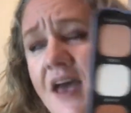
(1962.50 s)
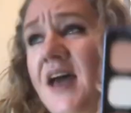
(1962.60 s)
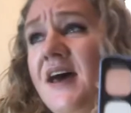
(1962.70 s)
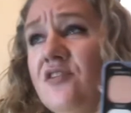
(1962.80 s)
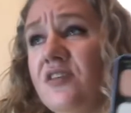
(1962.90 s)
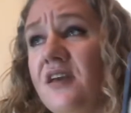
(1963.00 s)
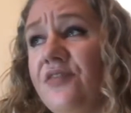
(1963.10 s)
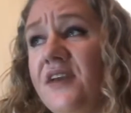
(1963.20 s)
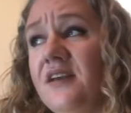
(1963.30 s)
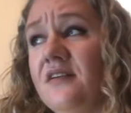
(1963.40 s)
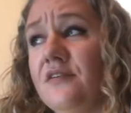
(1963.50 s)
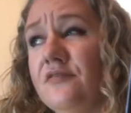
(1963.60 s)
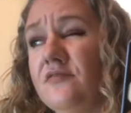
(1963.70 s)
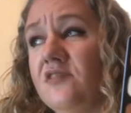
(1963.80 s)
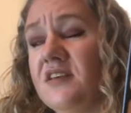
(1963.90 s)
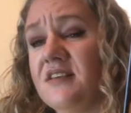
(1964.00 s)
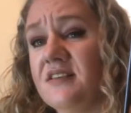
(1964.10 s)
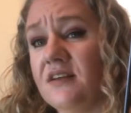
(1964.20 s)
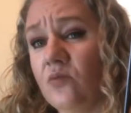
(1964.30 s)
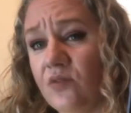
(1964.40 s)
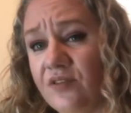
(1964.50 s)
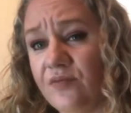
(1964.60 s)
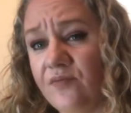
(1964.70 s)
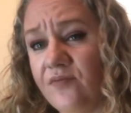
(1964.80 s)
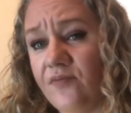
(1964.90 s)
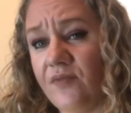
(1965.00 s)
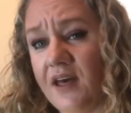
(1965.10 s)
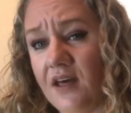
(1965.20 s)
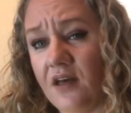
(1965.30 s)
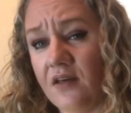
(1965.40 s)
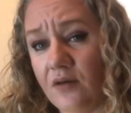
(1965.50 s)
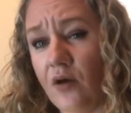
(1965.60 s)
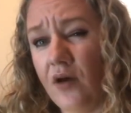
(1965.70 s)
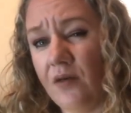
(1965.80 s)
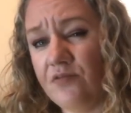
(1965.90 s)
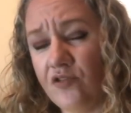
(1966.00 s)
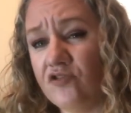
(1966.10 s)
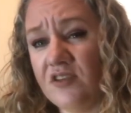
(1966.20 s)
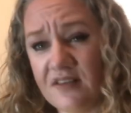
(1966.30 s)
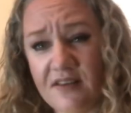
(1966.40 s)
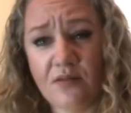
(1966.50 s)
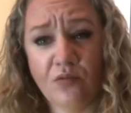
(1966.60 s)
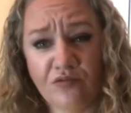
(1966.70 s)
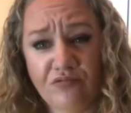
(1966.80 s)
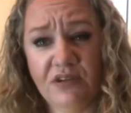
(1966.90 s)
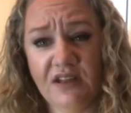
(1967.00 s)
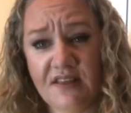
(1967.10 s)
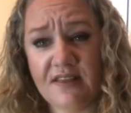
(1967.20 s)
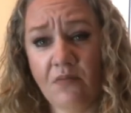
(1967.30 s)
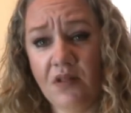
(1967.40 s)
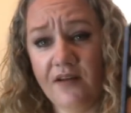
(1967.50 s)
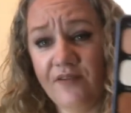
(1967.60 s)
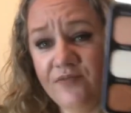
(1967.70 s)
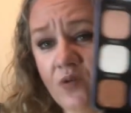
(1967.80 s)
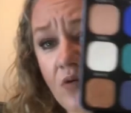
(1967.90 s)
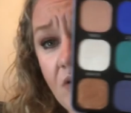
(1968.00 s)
And actually, I think Tracy said it was, I'm sure Tracy said it was really similar, if not